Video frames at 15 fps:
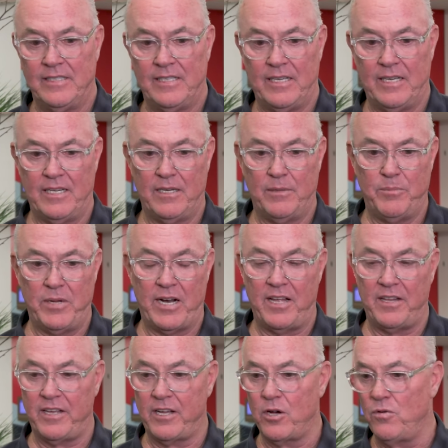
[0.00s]
Uh, but
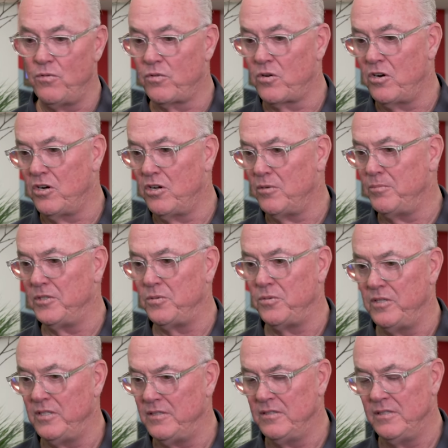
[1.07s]
I think overall,
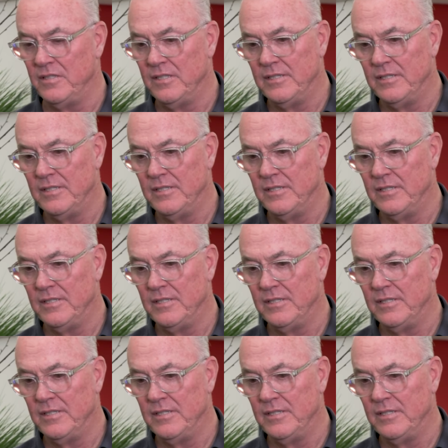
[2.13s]
between,